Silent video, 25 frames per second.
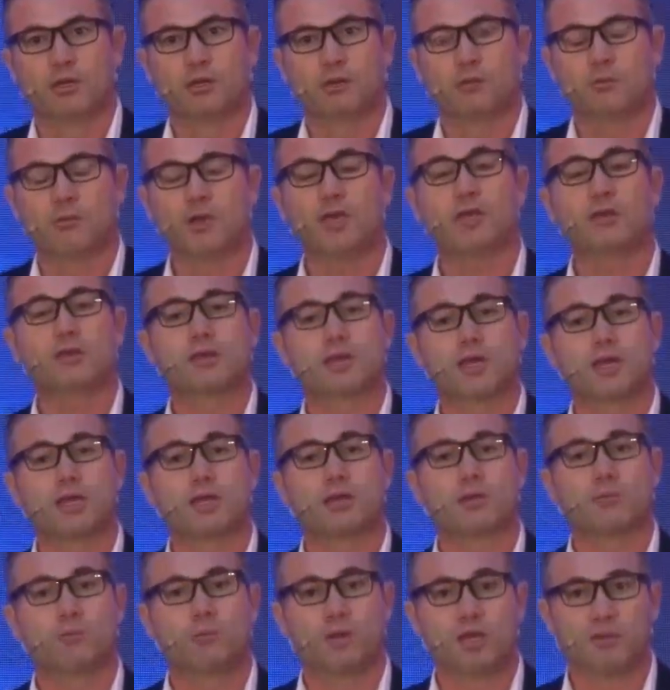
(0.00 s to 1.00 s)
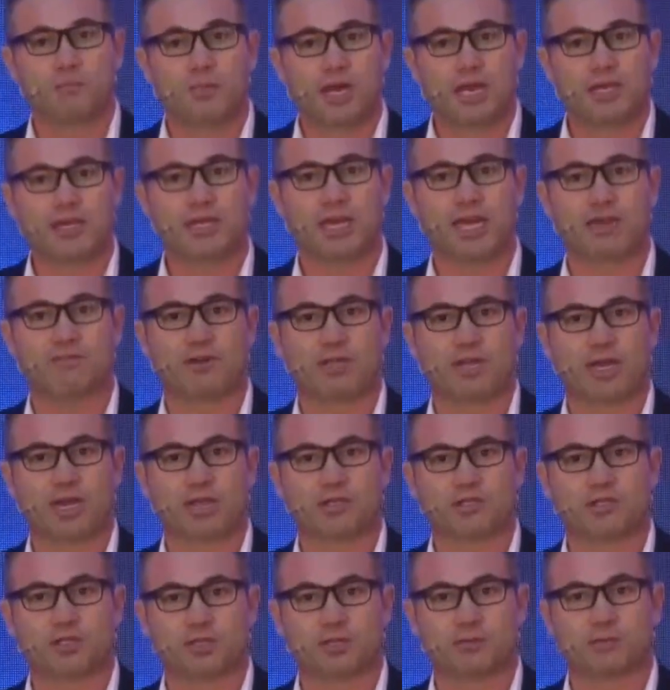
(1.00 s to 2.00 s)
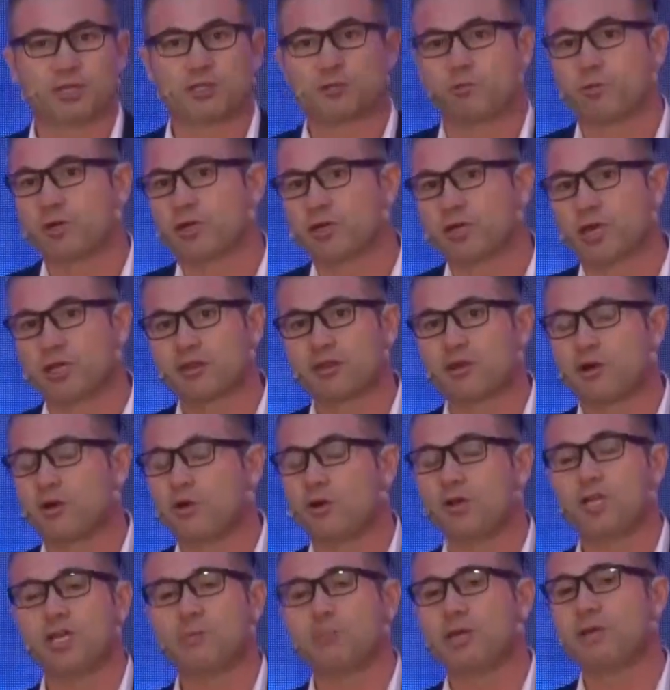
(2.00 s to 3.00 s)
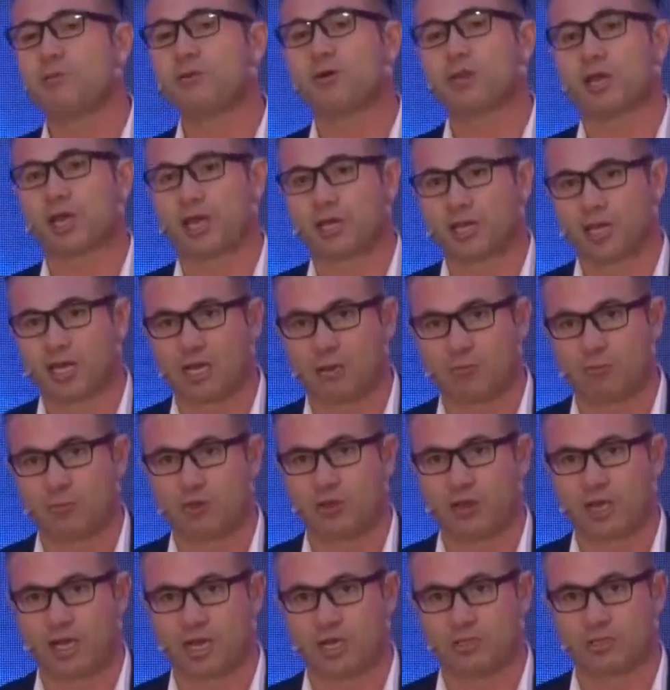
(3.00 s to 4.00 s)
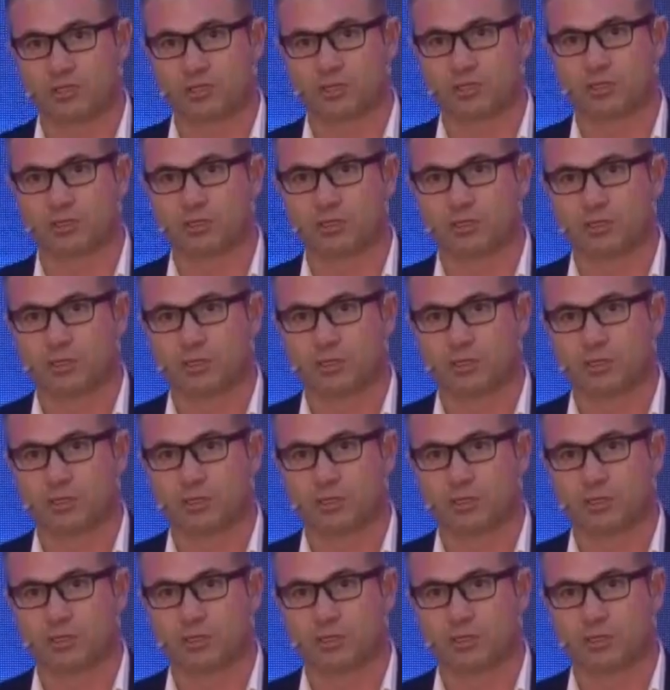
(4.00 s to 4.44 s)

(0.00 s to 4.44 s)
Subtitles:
We think we might have an answer, but we're not the only people that are going to come with the answer.